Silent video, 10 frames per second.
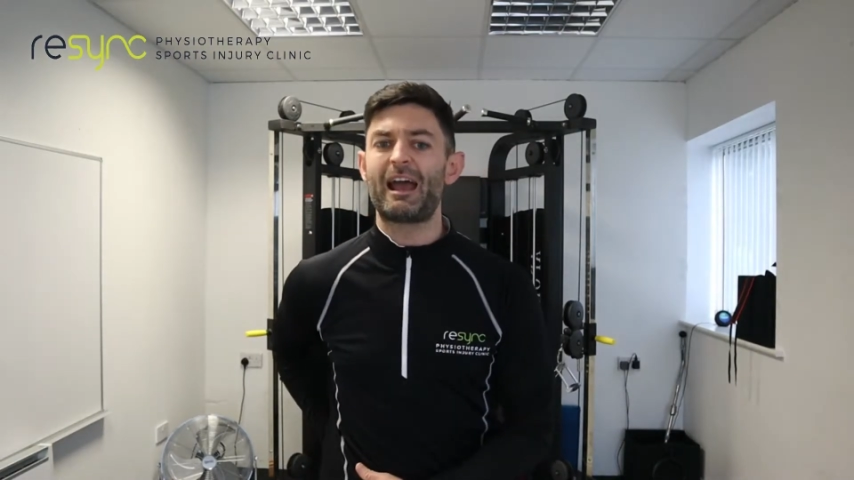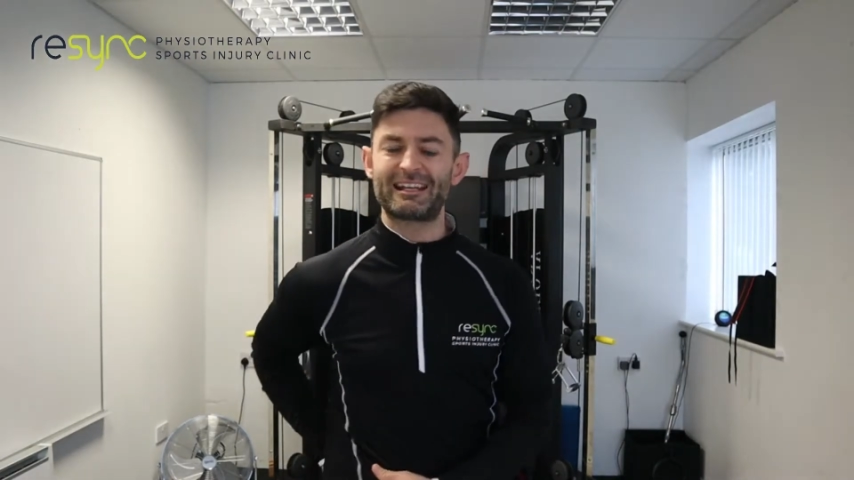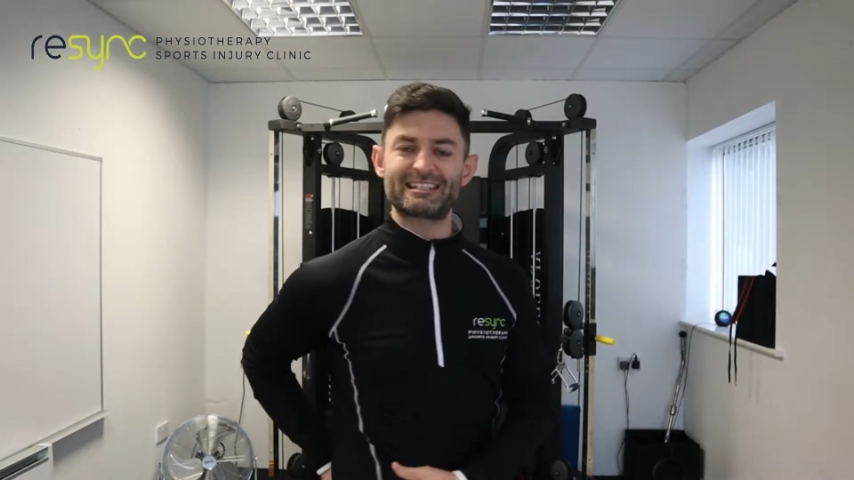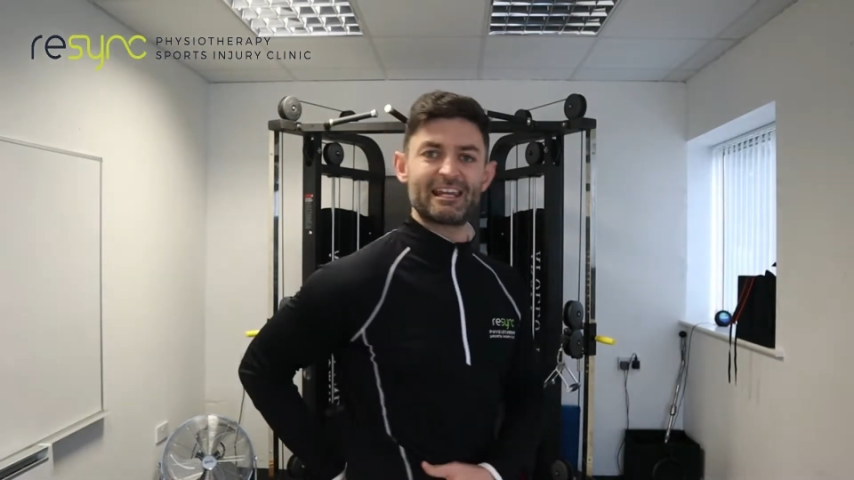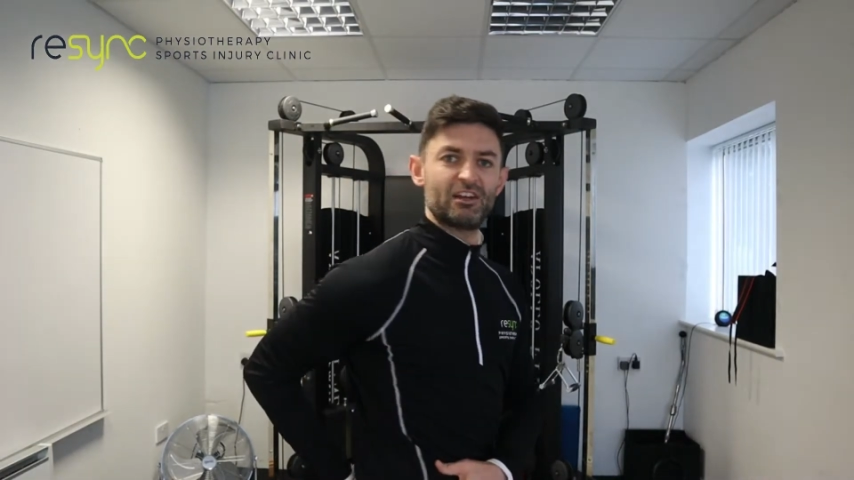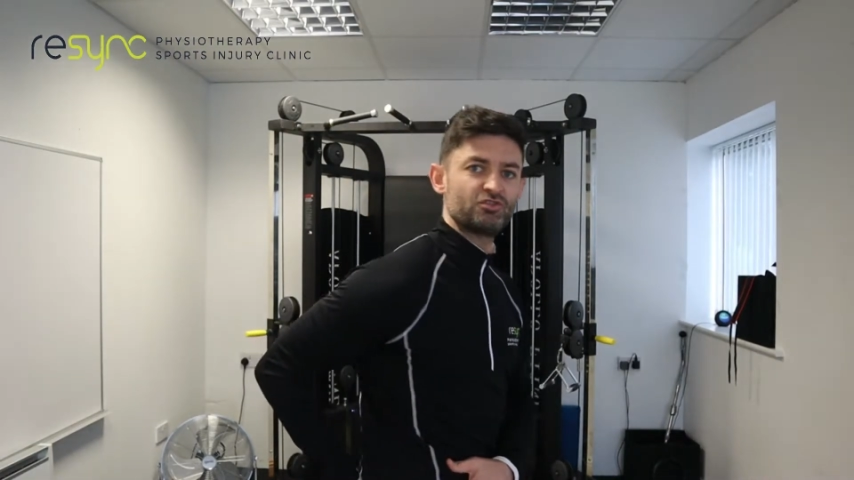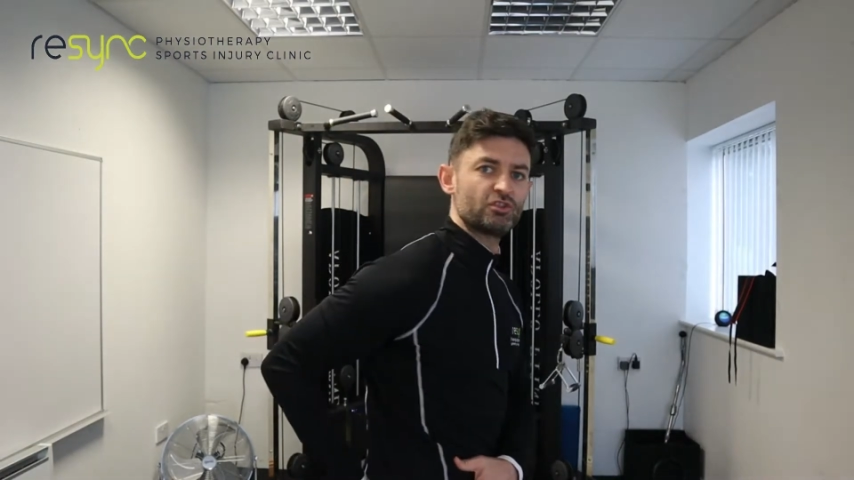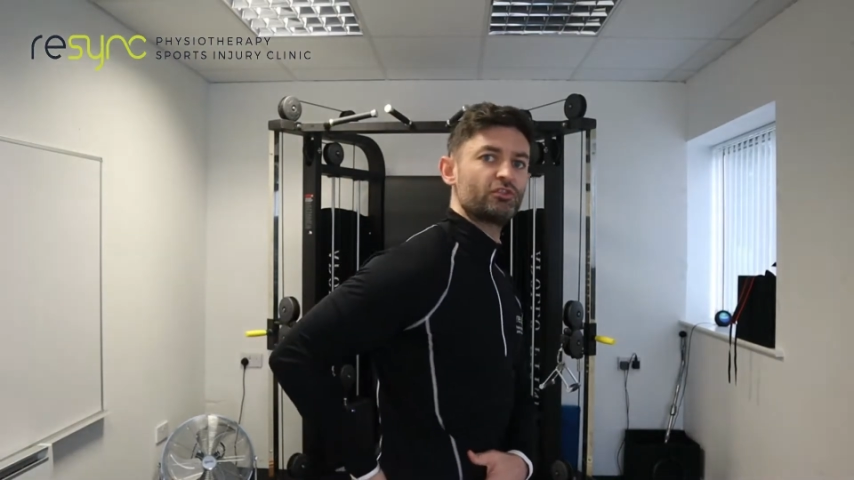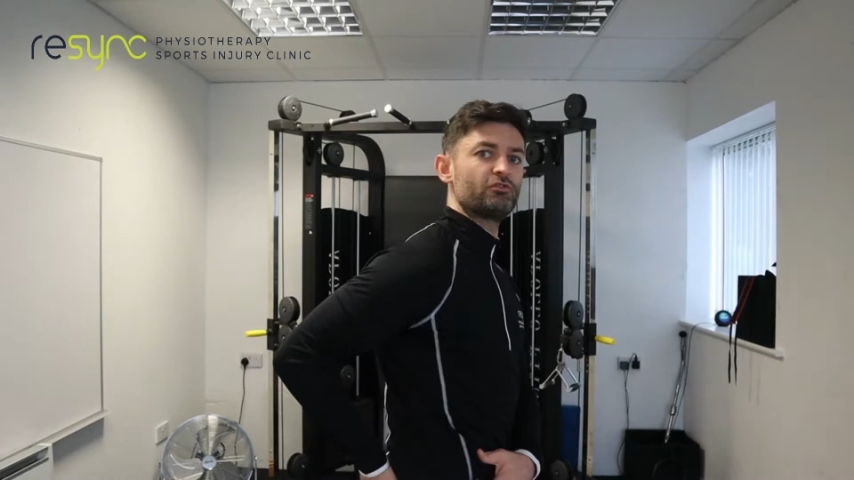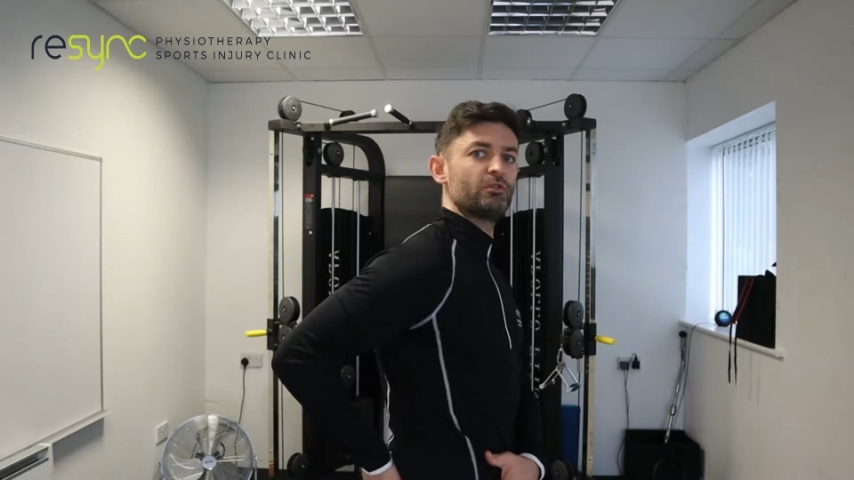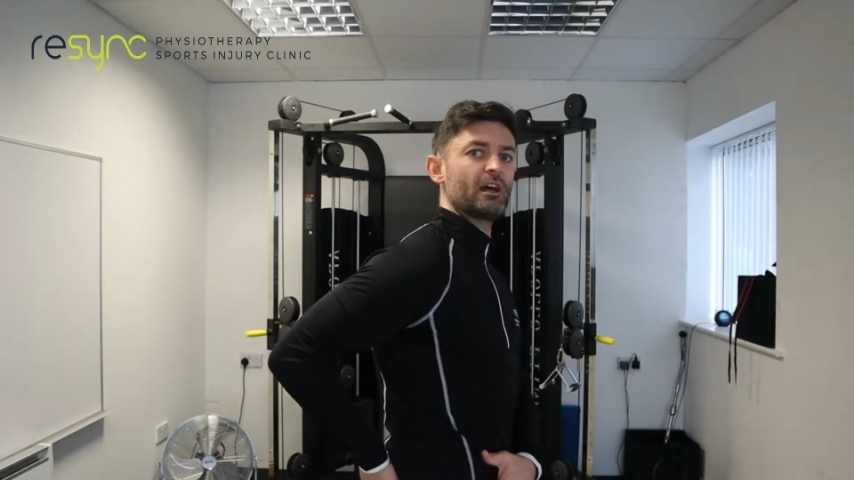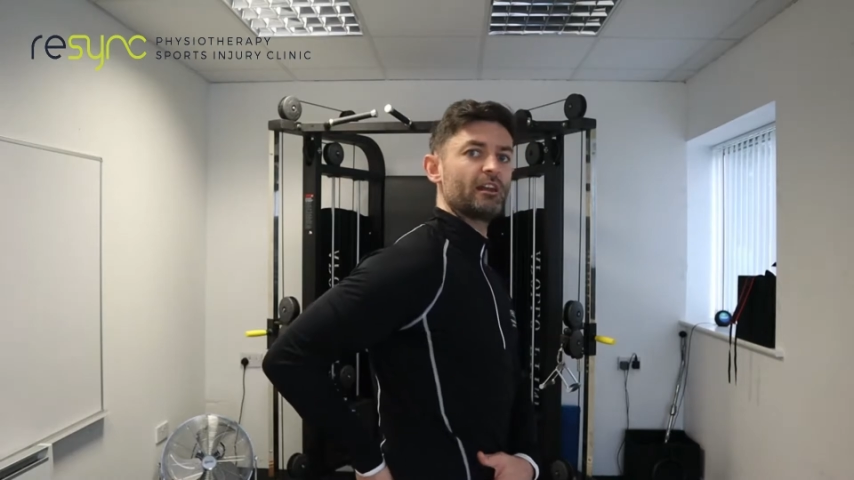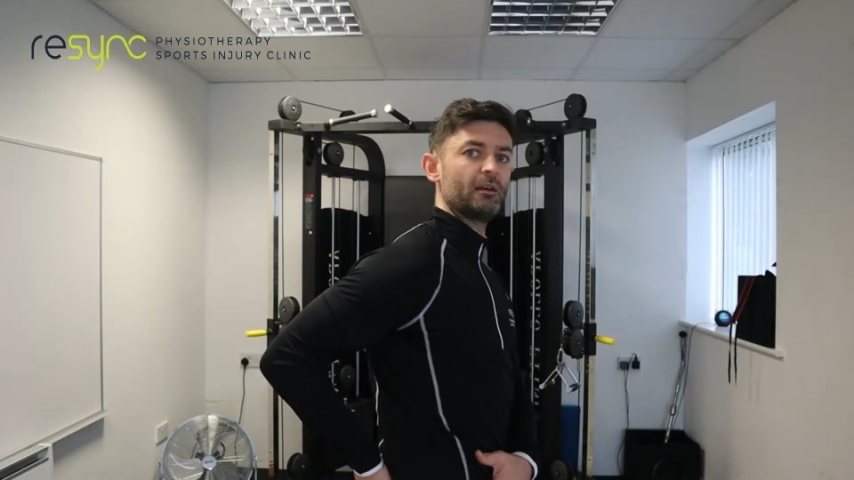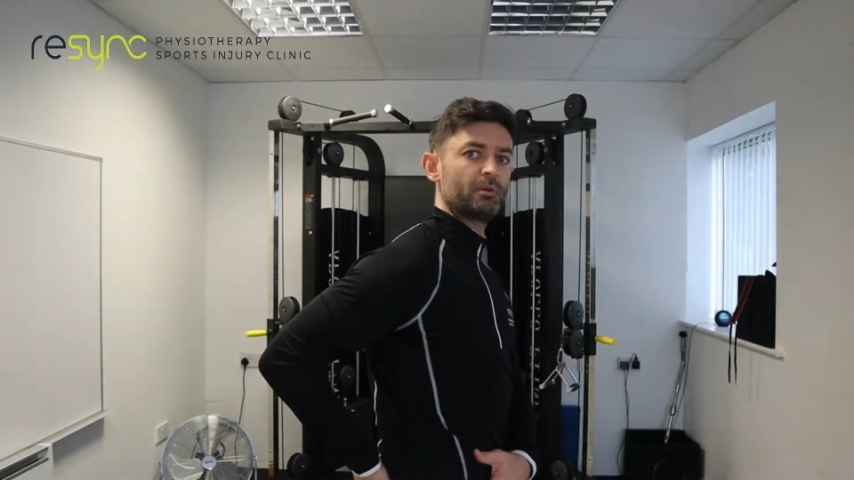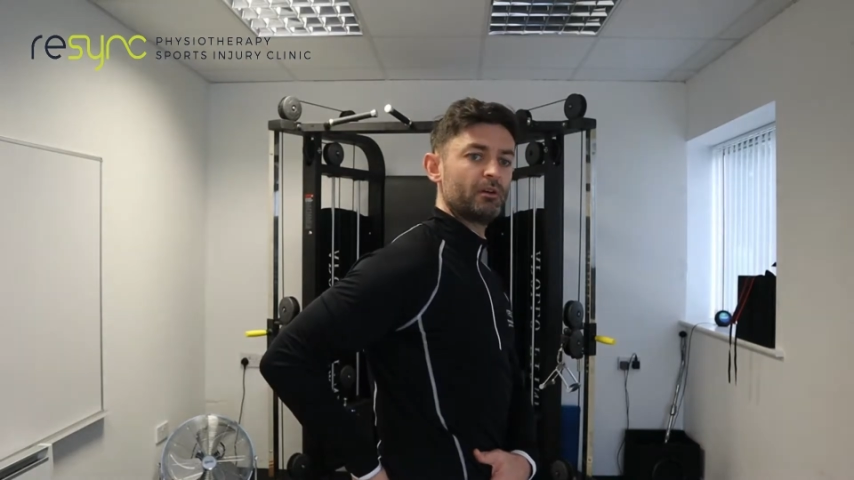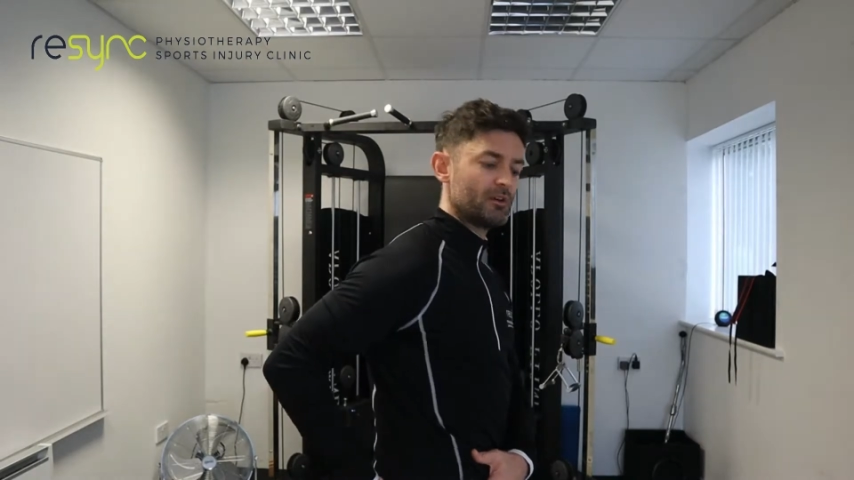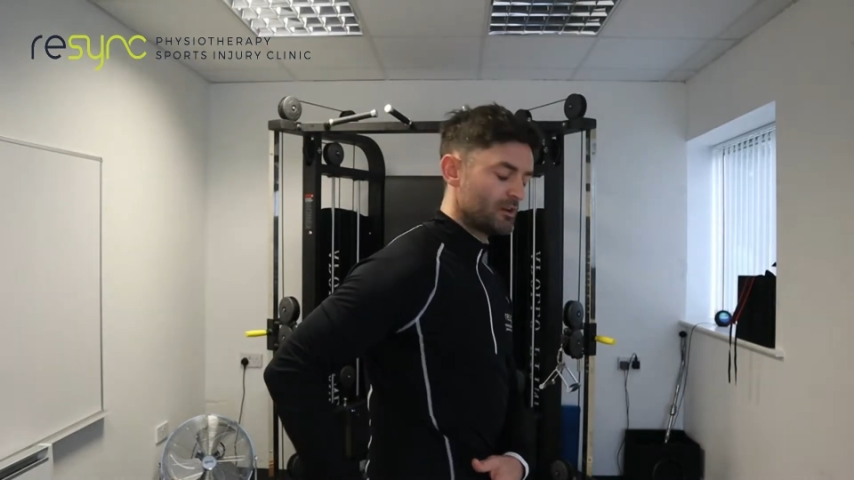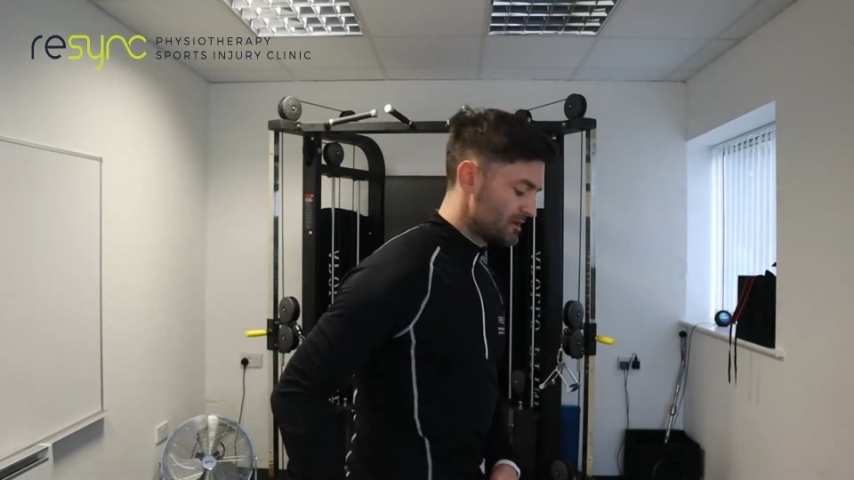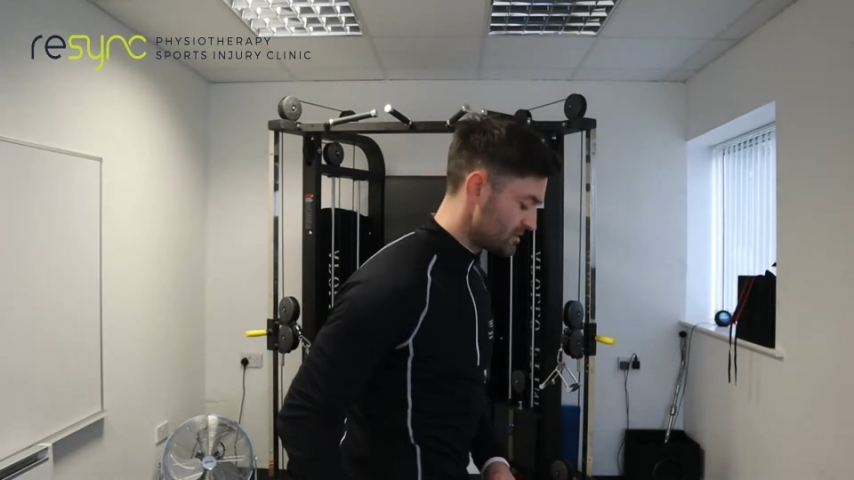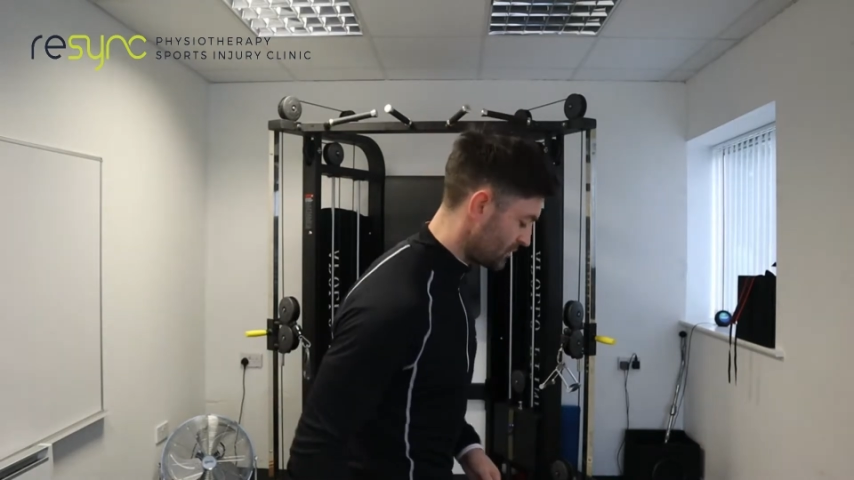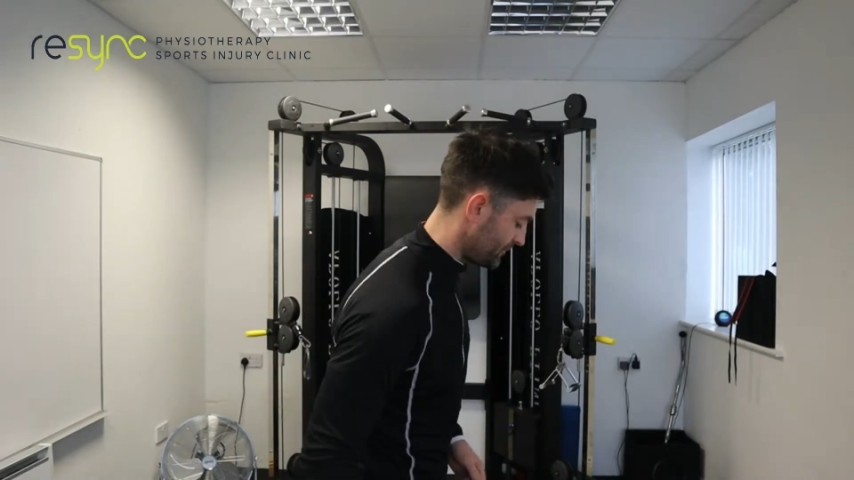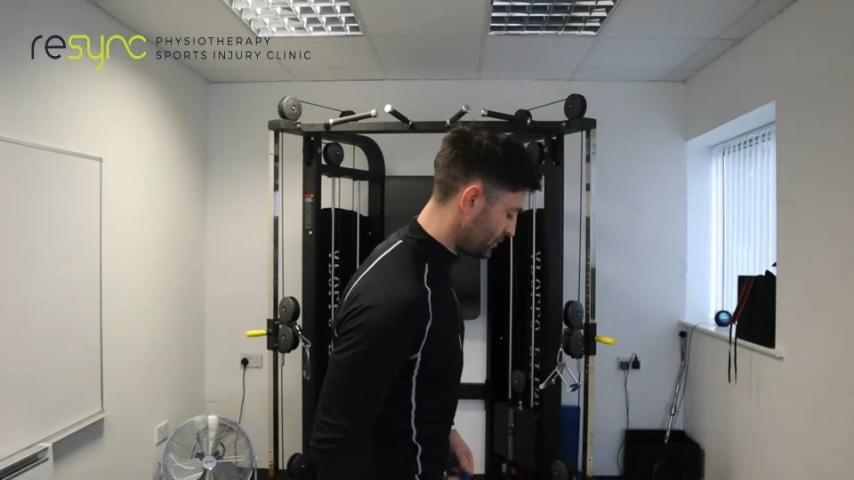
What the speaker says: extension through that hip. So if